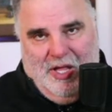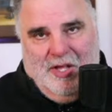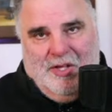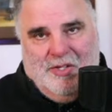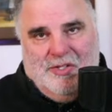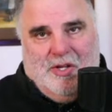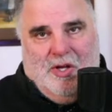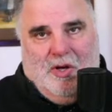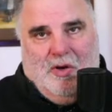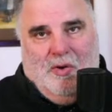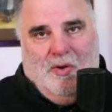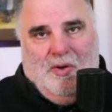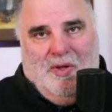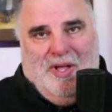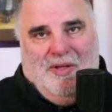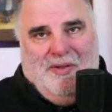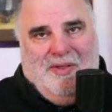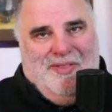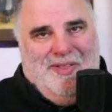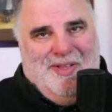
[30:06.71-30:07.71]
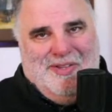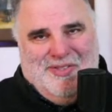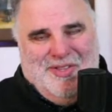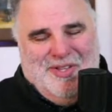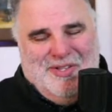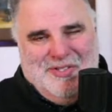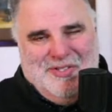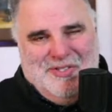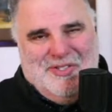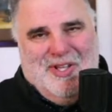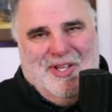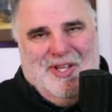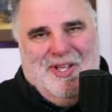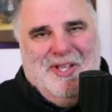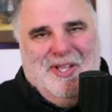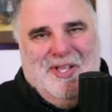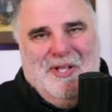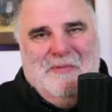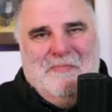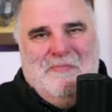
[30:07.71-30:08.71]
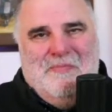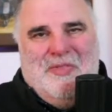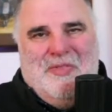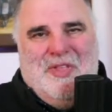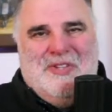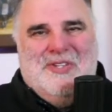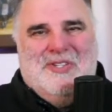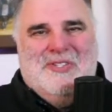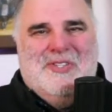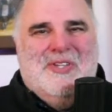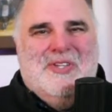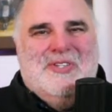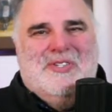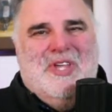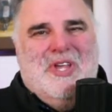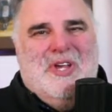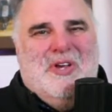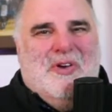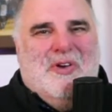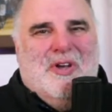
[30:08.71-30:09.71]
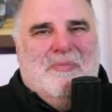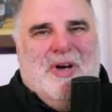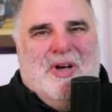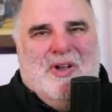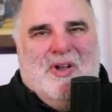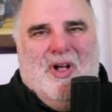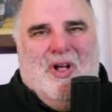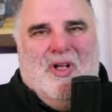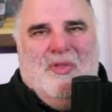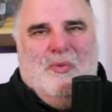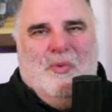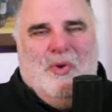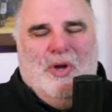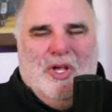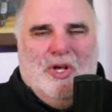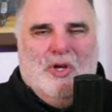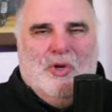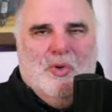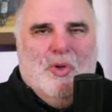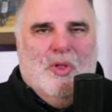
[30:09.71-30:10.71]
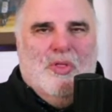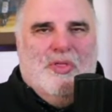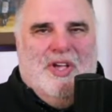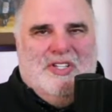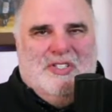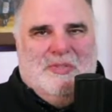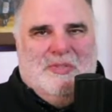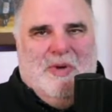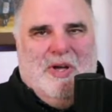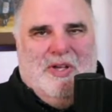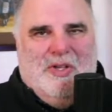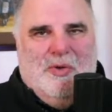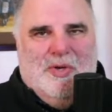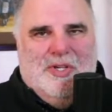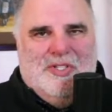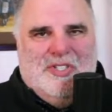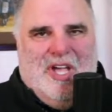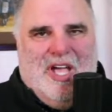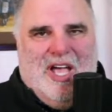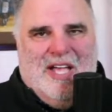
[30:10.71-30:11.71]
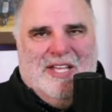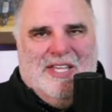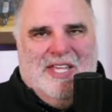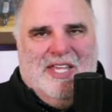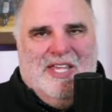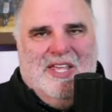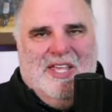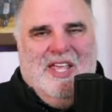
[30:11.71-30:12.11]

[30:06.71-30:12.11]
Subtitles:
So this is the secret about all the really cool things about USA Hockey.